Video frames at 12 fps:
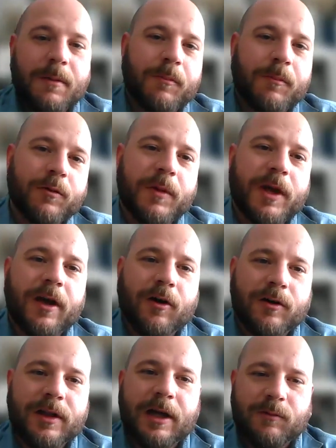put me in
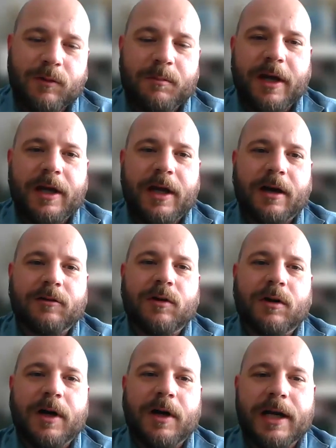contact with my
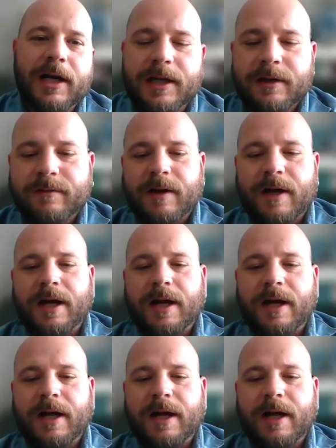actual manager.